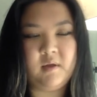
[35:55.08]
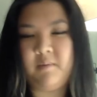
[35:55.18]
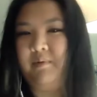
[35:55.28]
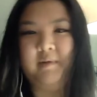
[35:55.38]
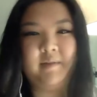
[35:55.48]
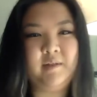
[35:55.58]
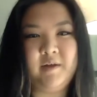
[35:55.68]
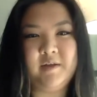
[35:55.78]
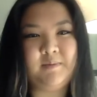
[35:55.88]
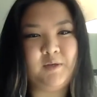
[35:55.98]
completely
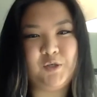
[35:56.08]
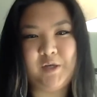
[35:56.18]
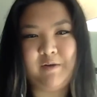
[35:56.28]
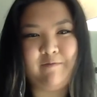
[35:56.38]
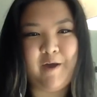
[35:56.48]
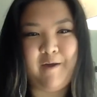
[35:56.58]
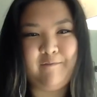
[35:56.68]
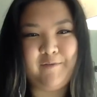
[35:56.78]
lost my train of thought